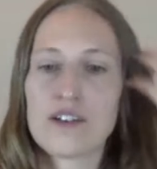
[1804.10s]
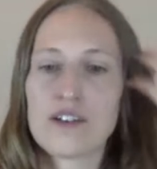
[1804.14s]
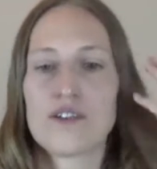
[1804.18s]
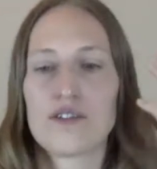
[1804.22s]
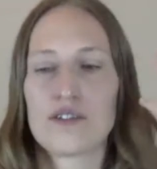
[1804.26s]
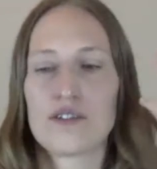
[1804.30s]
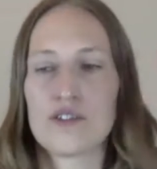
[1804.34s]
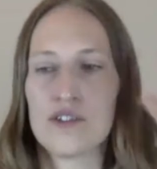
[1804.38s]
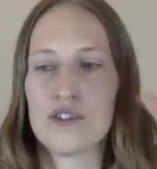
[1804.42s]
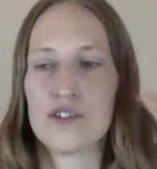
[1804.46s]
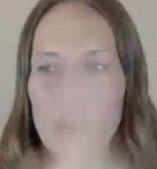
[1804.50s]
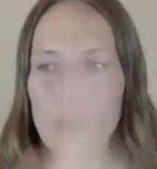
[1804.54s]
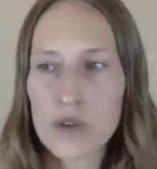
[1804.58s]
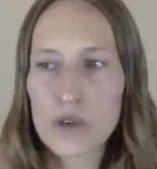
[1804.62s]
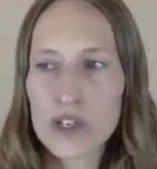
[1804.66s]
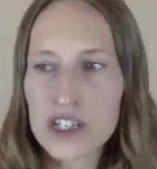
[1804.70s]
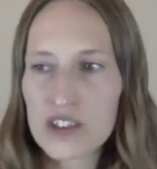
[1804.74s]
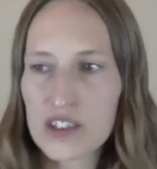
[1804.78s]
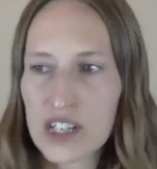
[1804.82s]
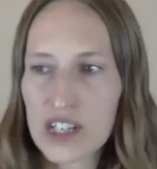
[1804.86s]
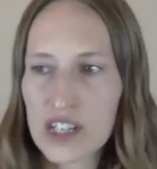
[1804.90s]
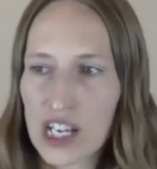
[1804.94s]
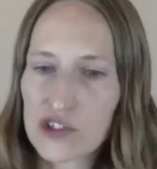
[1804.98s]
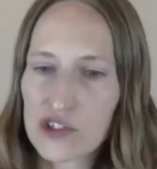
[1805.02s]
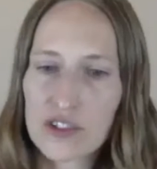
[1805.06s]
knowing your
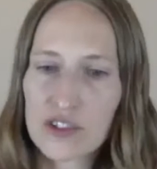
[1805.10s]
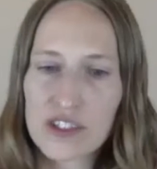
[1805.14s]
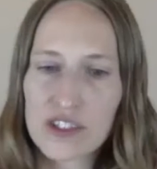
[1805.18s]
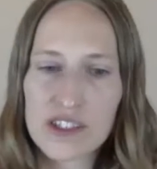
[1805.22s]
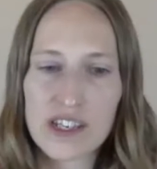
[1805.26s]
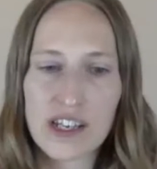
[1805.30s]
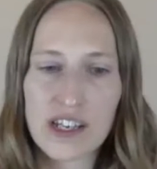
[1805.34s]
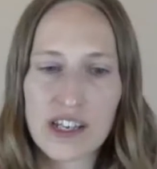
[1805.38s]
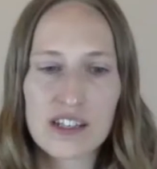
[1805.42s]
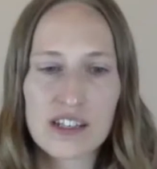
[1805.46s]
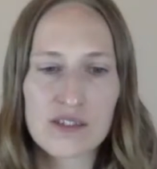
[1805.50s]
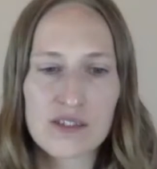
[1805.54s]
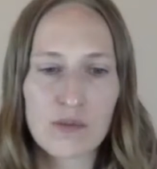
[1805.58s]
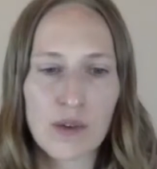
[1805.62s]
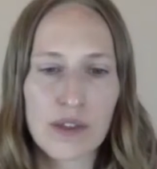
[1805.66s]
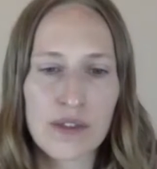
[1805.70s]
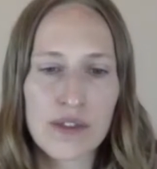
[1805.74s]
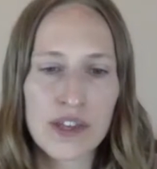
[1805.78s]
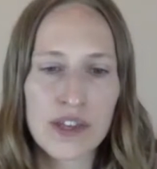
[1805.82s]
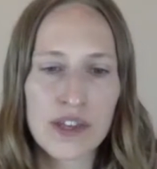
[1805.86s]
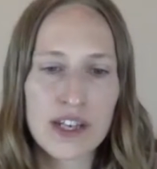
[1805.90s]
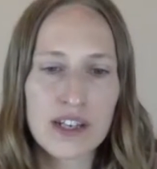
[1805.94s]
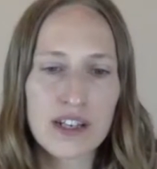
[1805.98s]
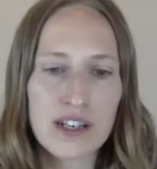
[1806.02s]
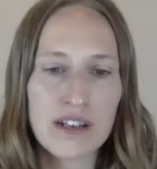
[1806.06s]
natural design is one
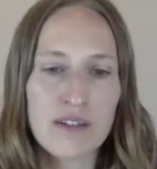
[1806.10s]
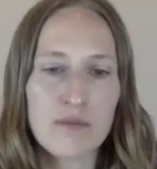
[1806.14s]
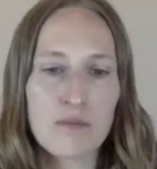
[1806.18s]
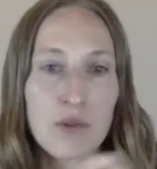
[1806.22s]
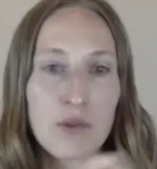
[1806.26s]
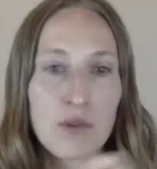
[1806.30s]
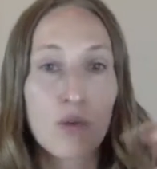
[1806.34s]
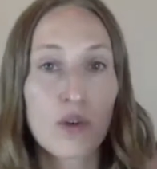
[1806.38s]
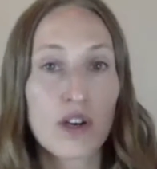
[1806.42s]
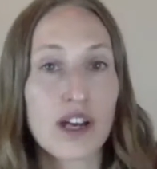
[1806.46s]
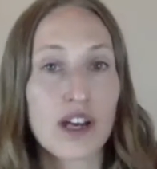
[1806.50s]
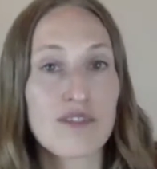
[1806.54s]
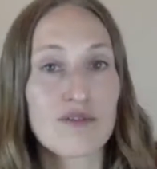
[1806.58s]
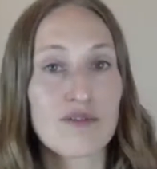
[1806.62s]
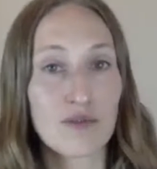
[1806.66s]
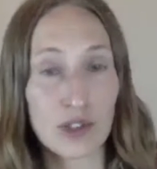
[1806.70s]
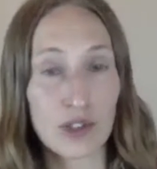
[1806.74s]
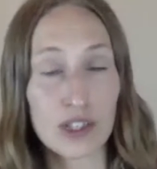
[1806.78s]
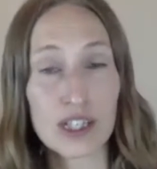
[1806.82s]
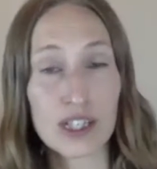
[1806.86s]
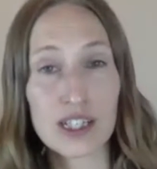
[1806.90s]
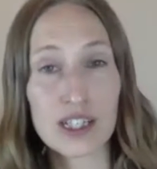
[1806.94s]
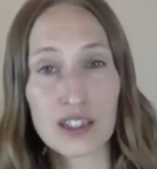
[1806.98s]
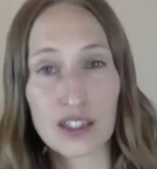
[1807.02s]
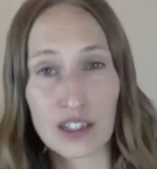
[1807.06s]
thing, but what I've
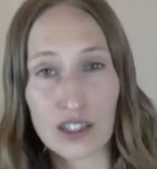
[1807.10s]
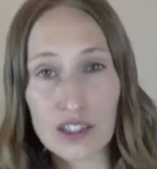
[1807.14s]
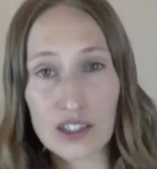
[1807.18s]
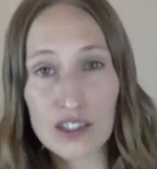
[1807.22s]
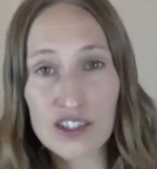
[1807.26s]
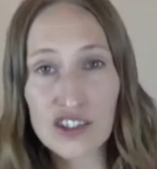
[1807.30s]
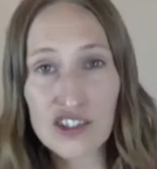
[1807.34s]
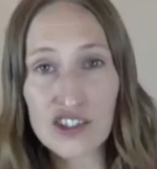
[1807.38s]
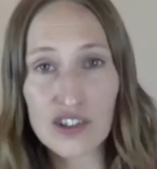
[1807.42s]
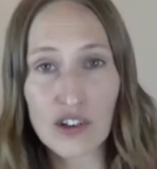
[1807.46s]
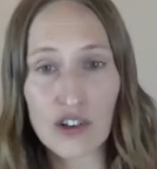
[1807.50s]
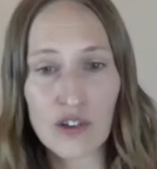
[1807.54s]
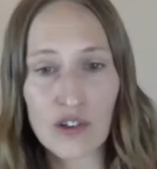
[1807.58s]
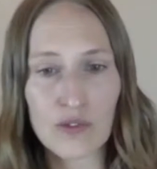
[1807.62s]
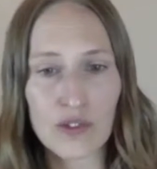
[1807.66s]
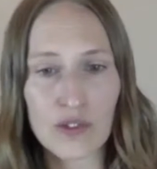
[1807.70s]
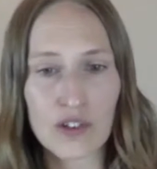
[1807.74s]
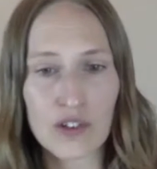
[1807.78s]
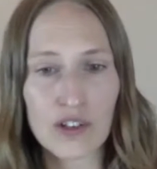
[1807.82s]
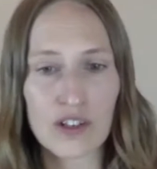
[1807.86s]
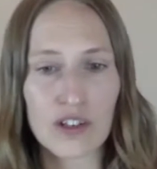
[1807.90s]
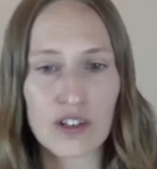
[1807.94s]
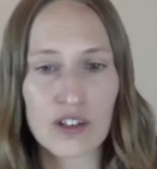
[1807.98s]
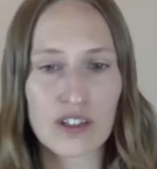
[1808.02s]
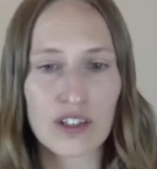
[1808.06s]
really learned
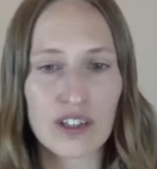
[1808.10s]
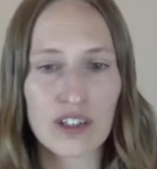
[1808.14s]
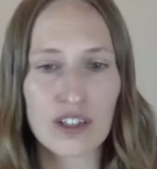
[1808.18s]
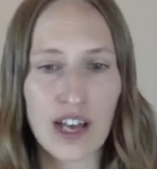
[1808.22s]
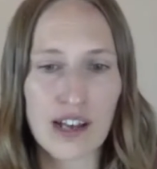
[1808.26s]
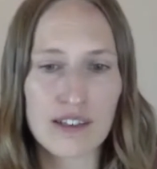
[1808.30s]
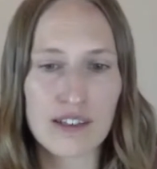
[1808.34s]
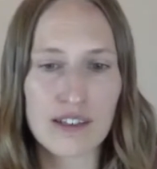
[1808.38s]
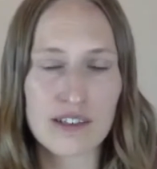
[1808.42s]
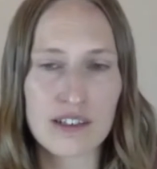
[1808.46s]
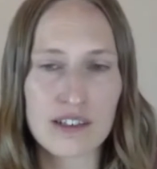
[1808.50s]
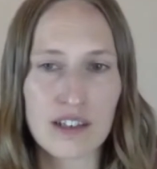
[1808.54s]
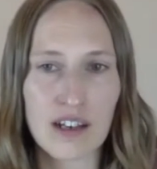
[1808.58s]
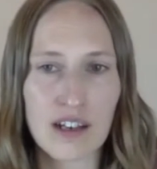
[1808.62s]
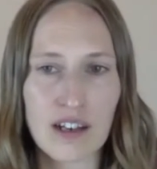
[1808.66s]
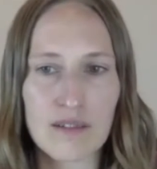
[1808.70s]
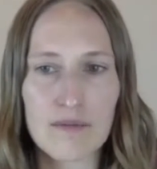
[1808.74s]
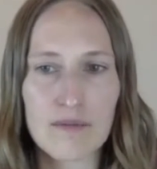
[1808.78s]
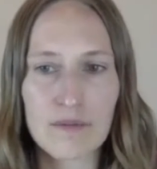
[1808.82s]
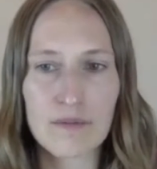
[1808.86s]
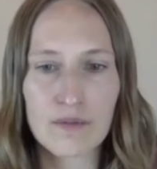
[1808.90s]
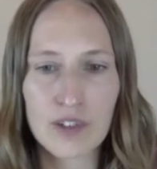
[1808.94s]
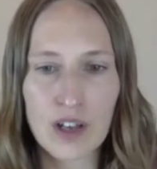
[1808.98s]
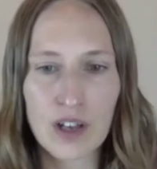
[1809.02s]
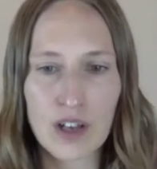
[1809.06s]
over the last
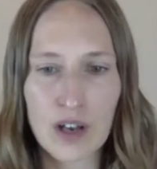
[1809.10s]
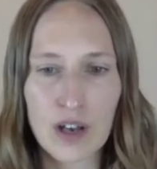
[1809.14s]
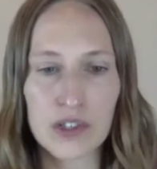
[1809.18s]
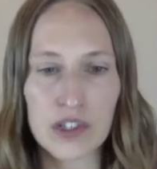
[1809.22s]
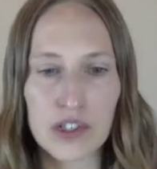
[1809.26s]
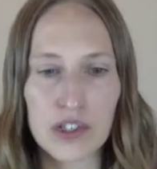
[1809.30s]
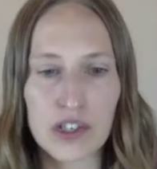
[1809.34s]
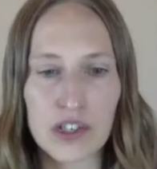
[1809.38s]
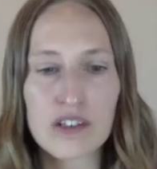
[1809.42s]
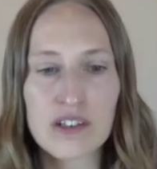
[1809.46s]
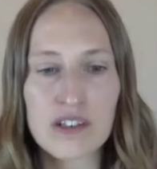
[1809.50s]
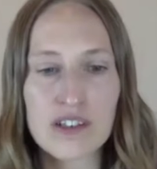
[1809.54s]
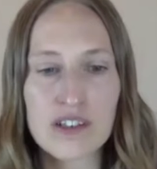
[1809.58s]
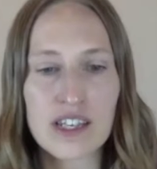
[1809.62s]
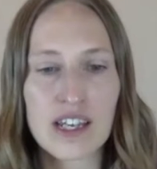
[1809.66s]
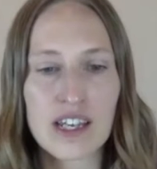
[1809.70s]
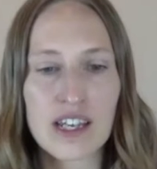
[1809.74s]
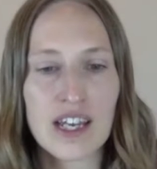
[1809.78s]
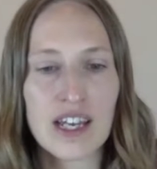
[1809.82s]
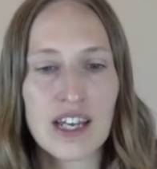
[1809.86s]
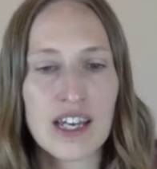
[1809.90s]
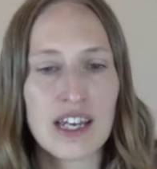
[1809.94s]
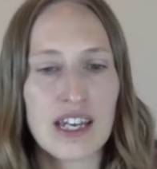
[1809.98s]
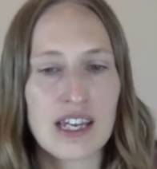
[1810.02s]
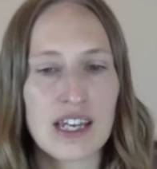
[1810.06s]
couple of years
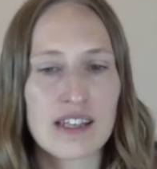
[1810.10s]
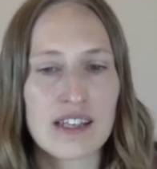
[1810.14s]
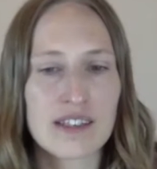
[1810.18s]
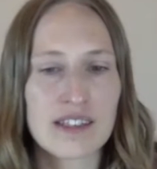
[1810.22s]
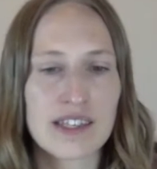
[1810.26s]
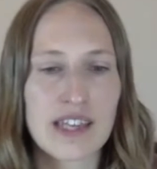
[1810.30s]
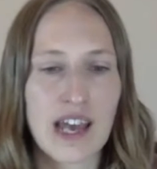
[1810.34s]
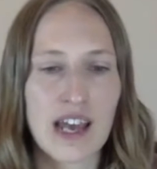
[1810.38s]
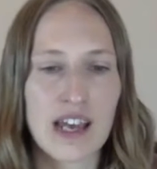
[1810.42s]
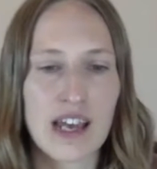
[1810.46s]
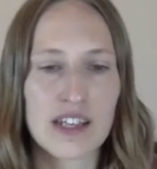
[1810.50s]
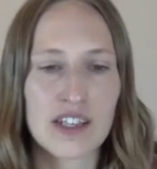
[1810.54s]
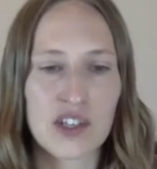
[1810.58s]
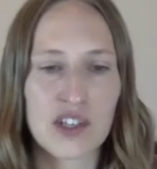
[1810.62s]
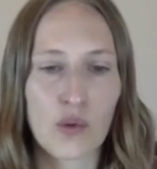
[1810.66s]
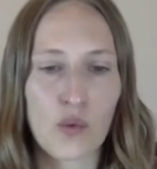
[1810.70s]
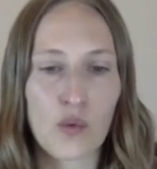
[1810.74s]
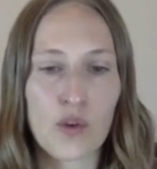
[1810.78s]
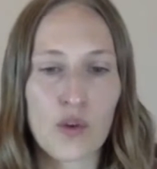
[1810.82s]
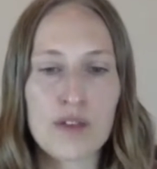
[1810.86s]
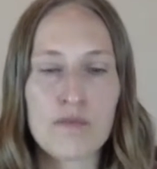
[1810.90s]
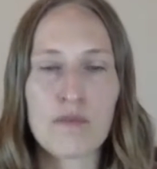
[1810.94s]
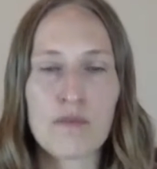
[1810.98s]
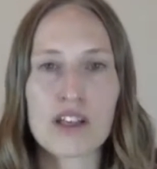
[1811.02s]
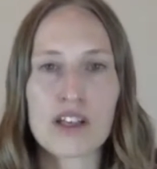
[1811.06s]
is that
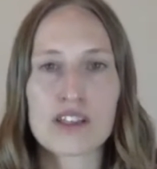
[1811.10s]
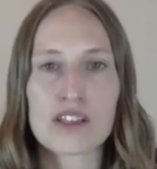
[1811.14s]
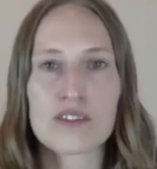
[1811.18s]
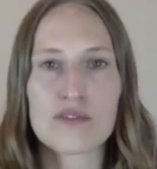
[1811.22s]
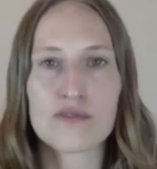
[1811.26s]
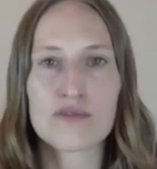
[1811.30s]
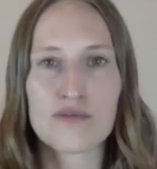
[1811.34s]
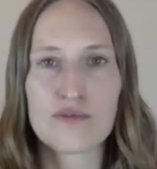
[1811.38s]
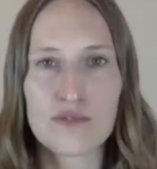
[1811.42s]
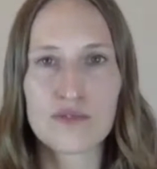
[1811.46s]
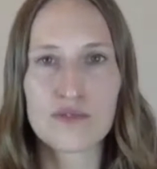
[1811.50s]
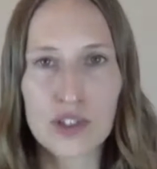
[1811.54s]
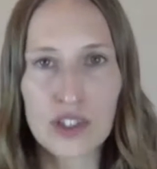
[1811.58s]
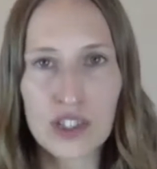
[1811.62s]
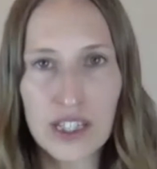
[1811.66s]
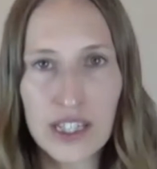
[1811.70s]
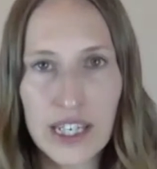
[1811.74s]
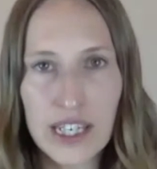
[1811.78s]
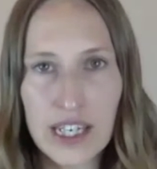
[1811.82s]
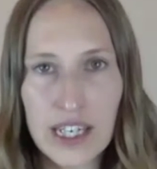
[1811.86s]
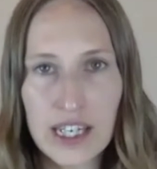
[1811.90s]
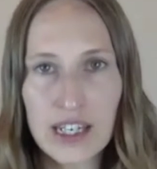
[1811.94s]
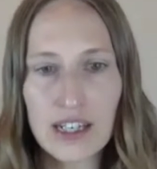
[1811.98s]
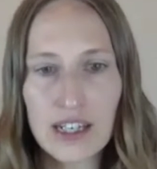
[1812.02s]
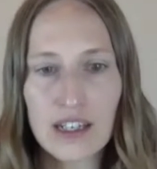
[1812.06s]
we must
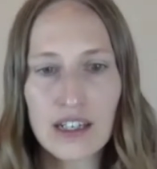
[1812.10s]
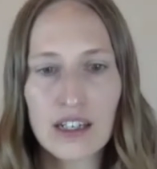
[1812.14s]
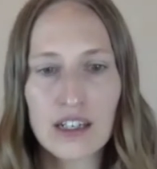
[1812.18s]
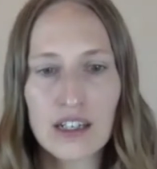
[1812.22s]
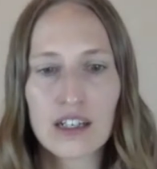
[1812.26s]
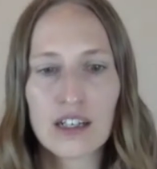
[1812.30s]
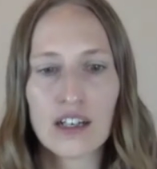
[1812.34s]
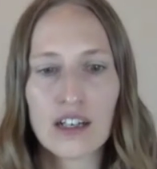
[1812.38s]
fully